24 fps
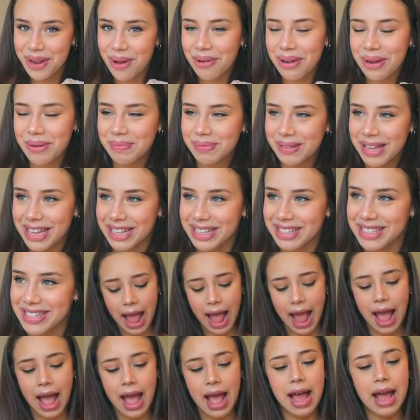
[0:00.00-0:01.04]
no complaints,
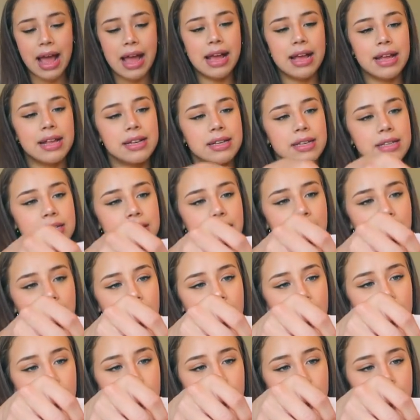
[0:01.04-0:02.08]
and
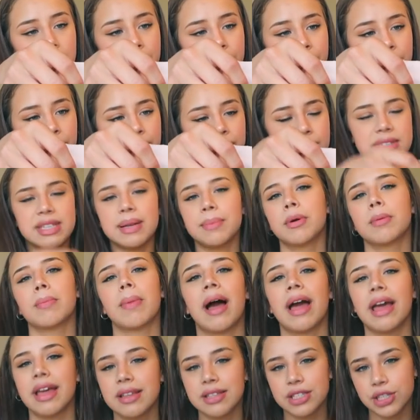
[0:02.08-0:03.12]
um someone
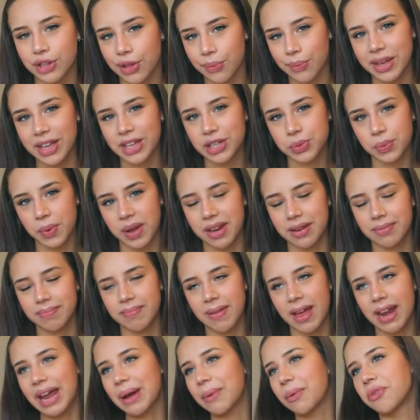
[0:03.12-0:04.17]
buy it so that we can twin
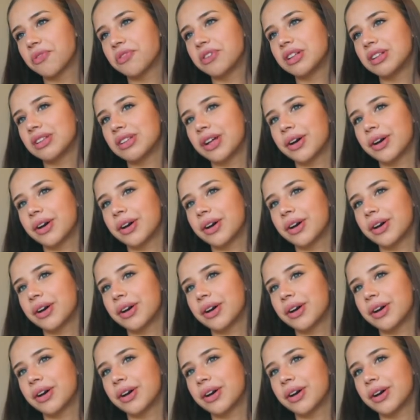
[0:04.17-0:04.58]
and I won't feel